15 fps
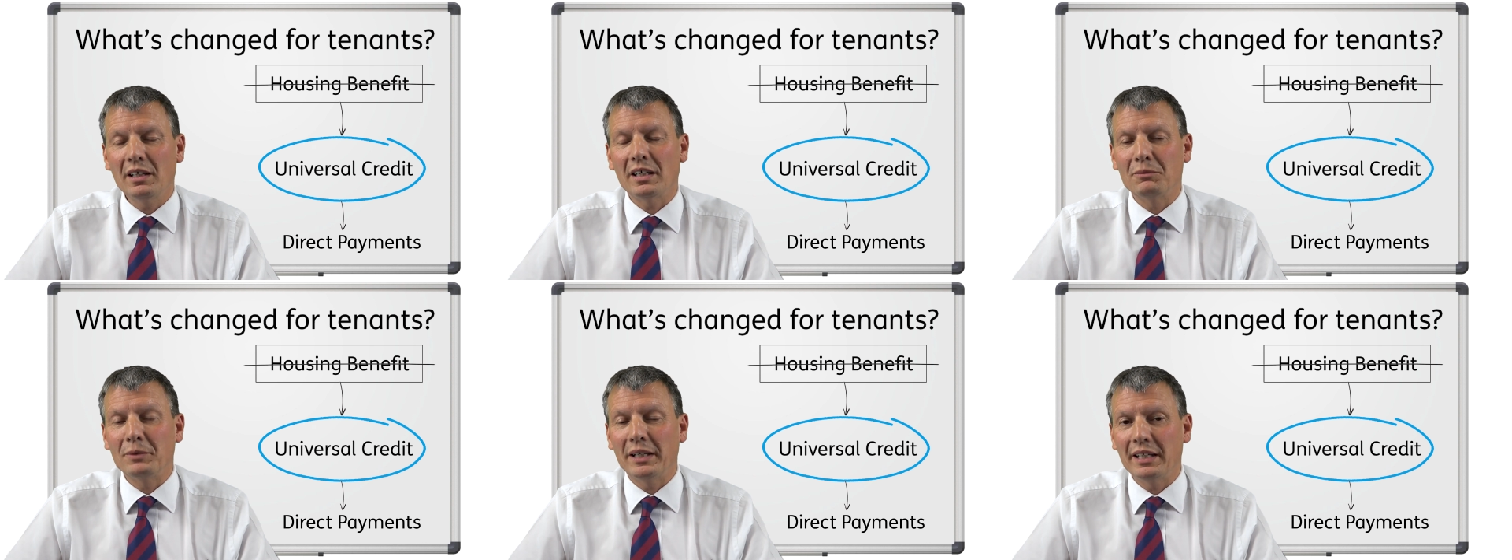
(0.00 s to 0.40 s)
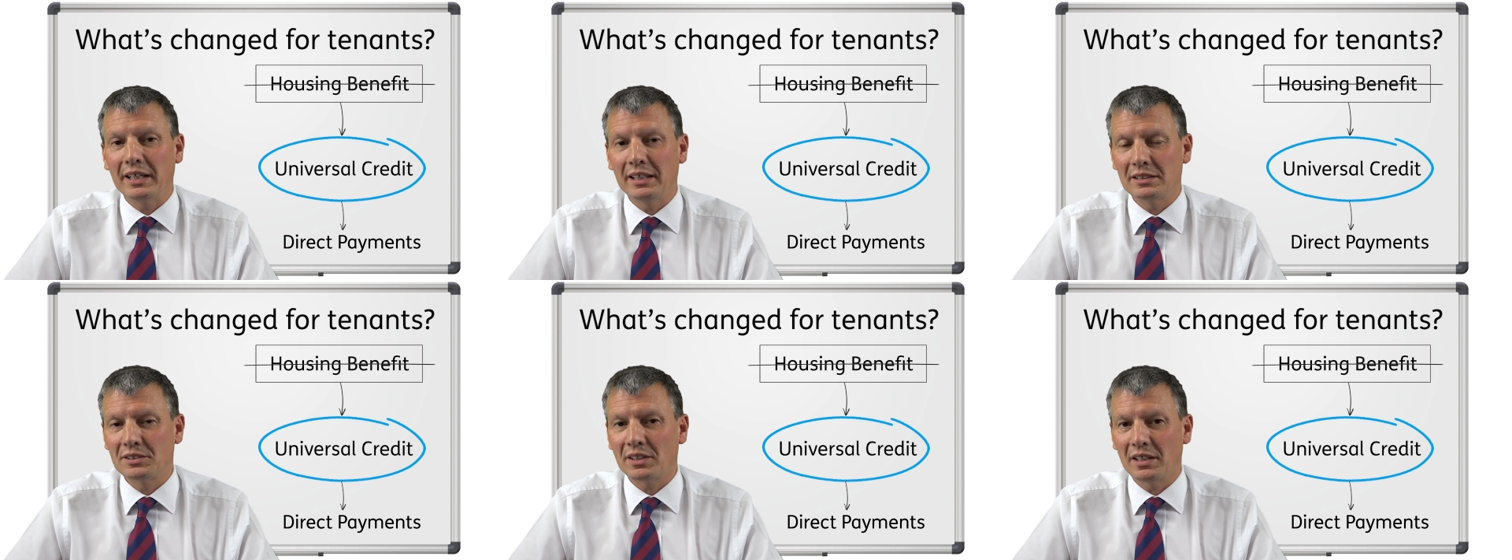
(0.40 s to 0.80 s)
and we're
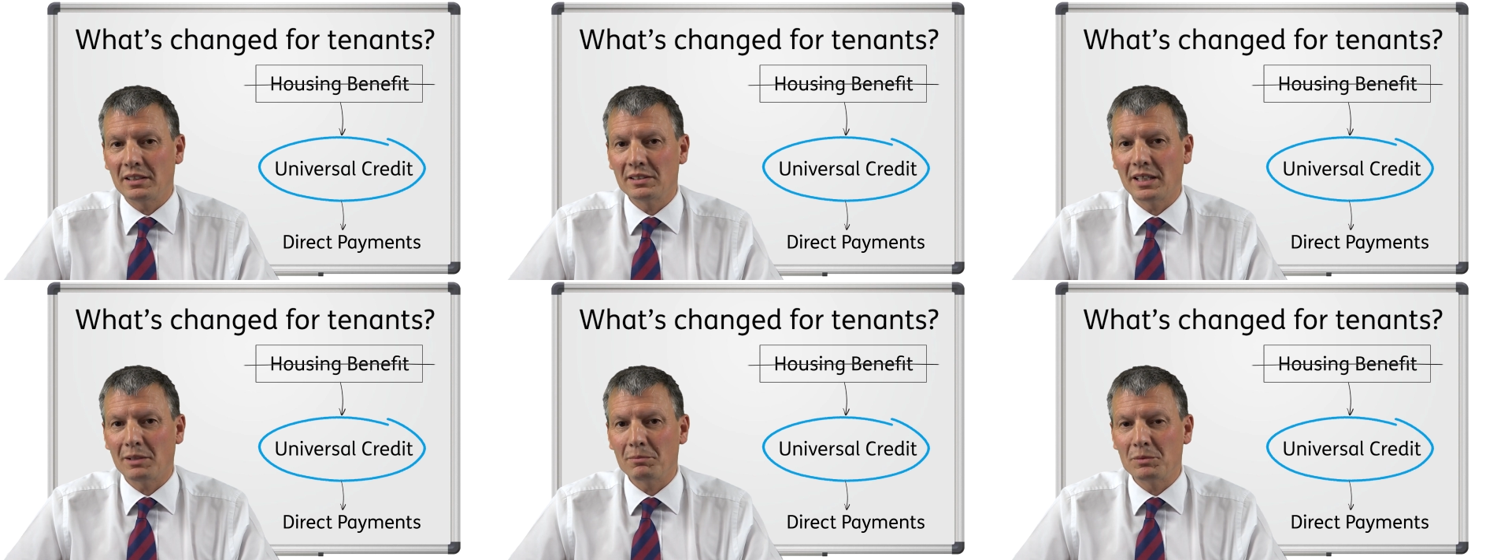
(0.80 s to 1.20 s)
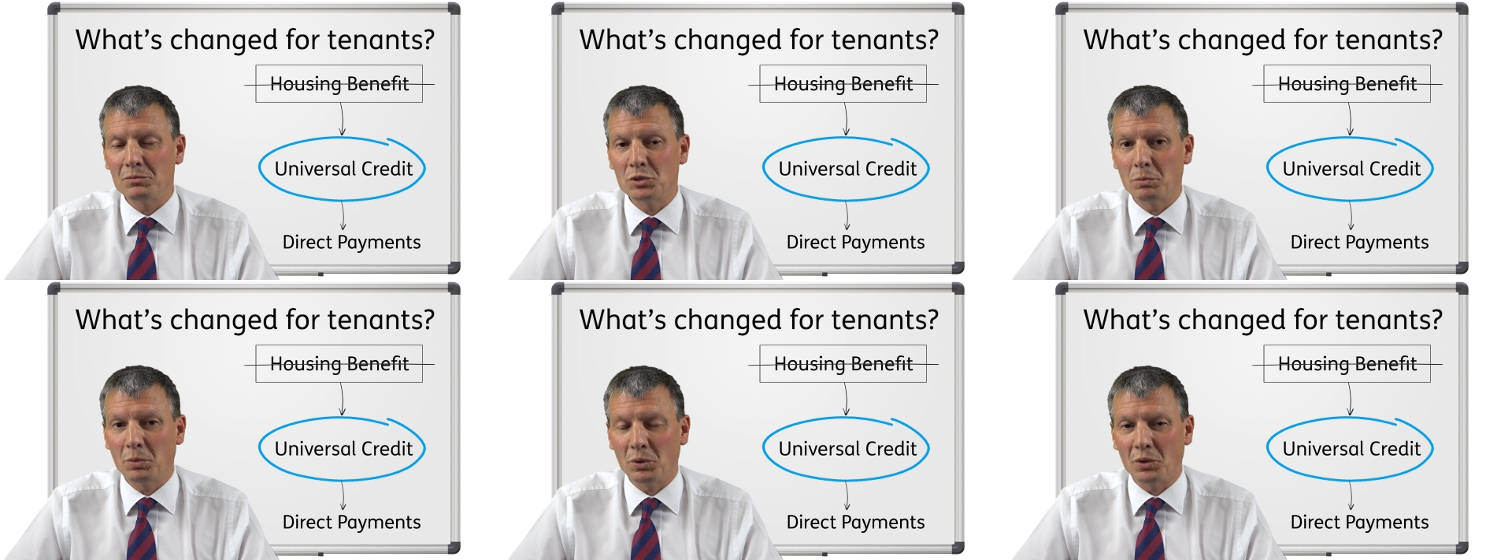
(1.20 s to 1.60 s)
here to try and help them,
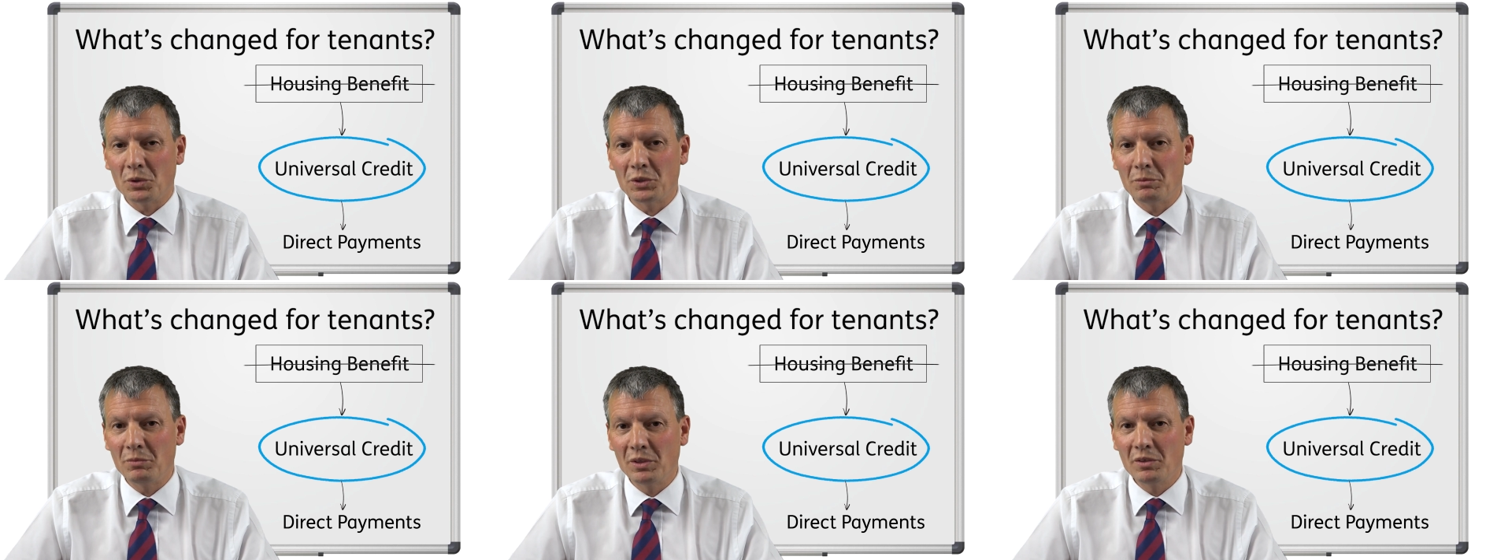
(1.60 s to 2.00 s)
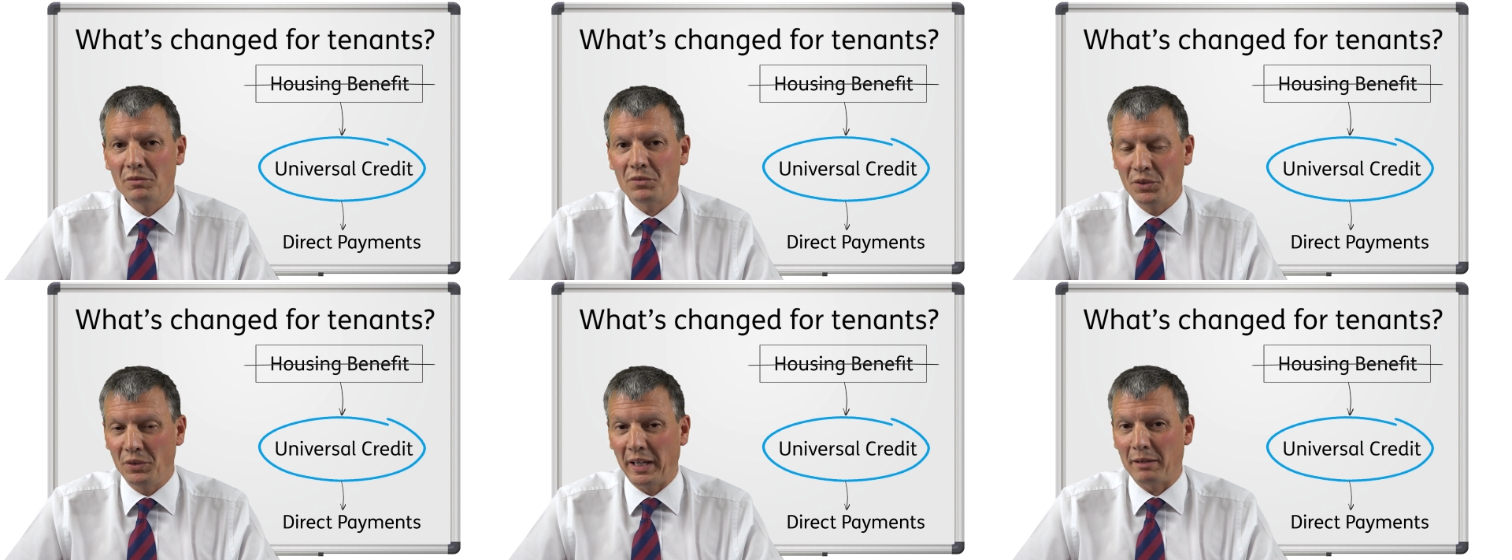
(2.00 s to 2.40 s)
support them
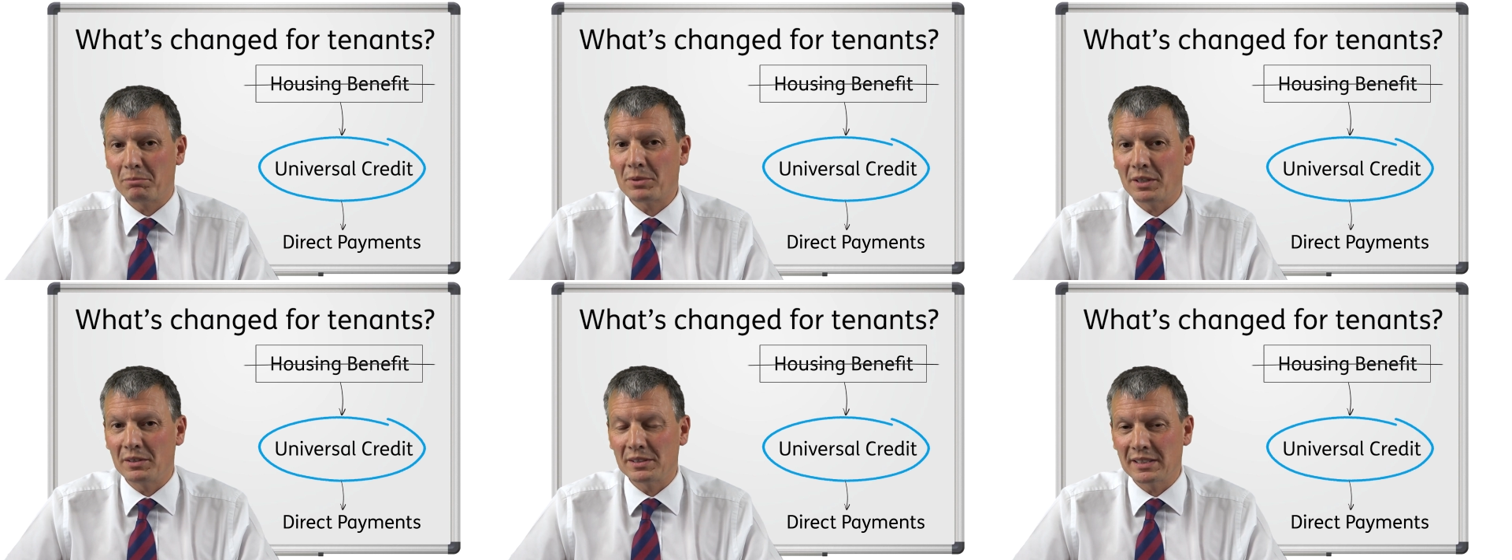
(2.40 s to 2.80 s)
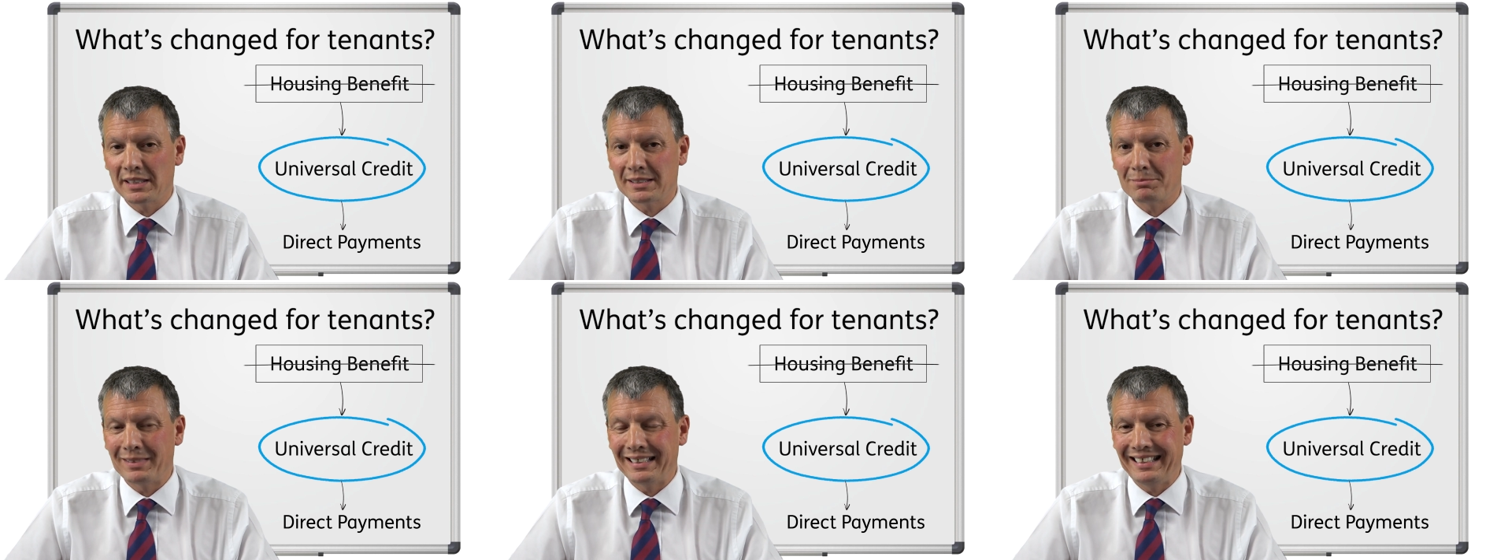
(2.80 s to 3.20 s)
through that
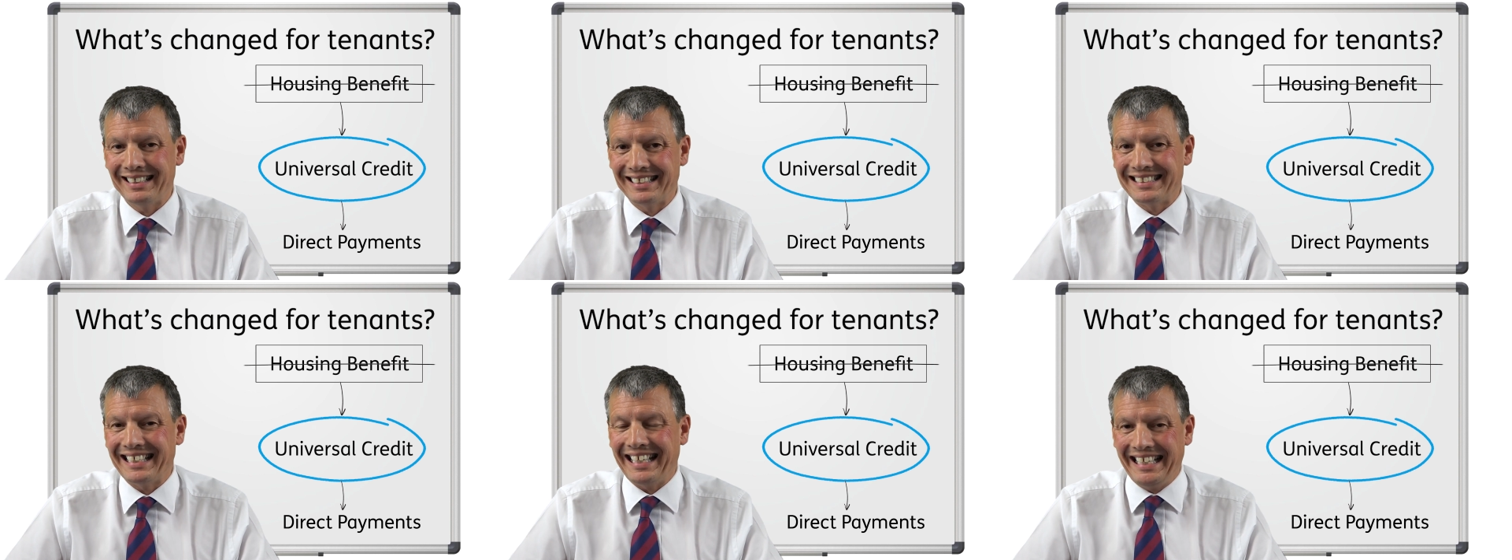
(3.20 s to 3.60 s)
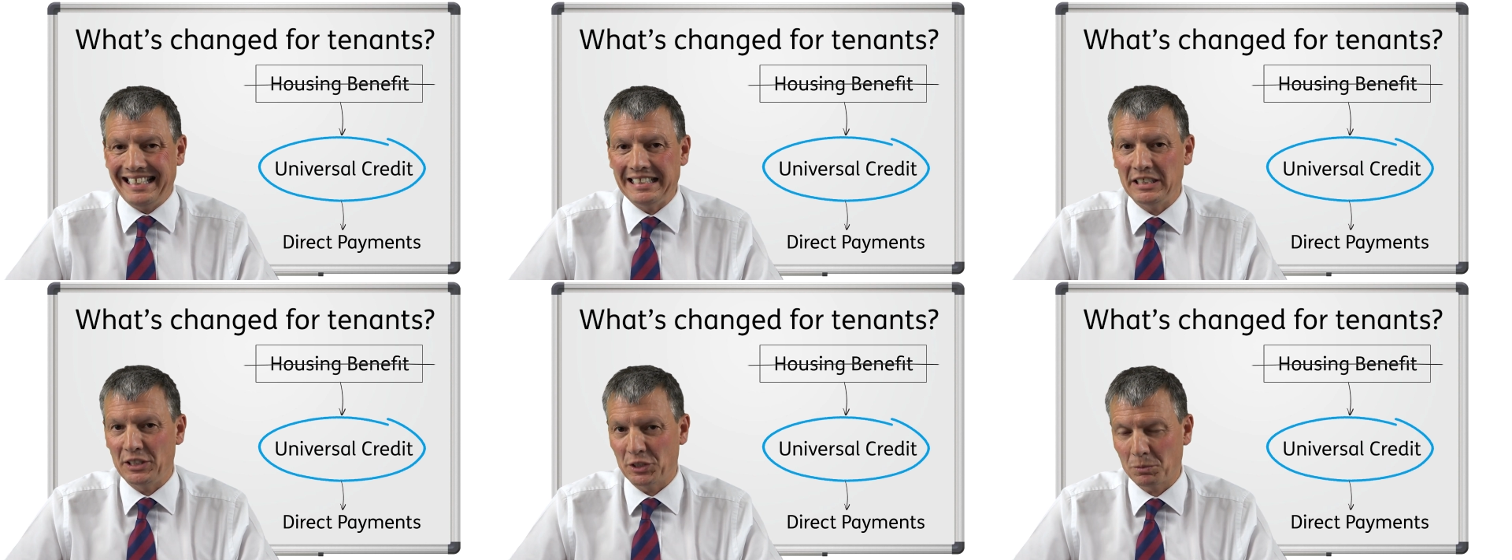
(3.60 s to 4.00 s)
process and make it as
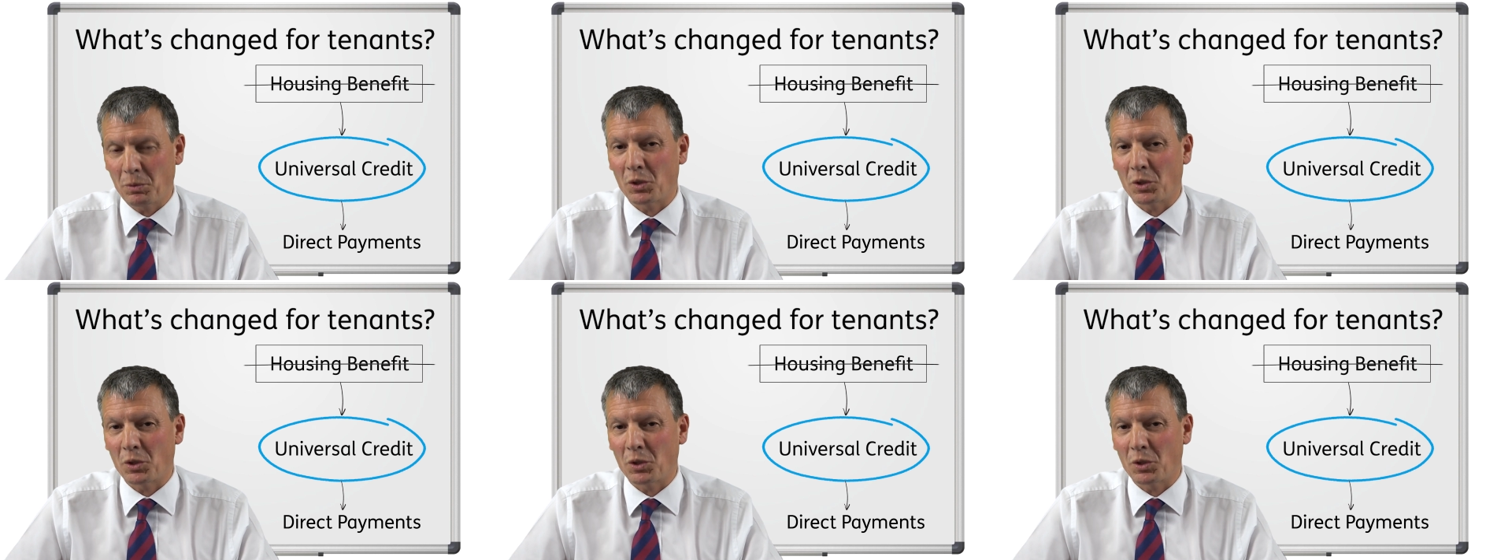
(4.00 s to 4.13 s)
easy as